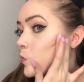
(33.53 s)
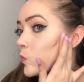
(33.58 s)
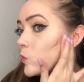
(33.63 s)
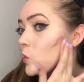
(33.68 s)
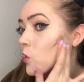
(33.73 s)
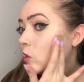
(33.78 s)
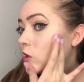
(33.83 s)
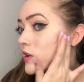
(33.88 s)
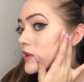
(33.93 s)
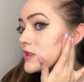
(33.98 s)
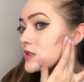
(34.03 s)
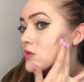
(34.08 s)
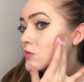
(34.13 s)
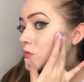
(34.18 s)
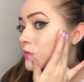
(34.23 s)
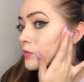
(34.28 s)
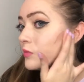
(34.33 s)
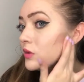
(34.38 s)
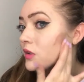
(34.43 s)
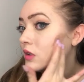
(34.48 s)
Here it is,
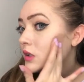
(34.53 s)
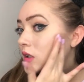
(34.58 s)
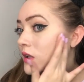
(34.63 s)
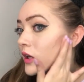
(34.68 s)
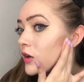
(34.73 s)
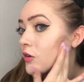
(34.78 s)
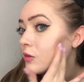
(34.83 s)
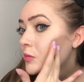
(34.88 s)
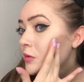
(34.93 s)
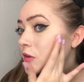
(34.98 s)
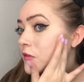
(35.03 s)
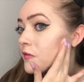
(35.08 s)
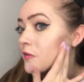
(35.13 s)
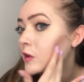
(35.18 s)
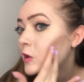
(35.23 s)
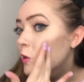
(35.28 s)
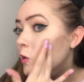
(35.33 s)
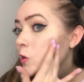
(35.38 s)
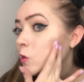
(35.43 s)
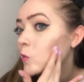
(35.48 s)
blending out with my
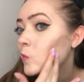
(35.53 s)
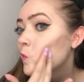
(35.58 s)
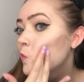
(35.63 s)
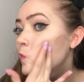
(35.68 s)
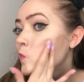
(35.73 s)
finger.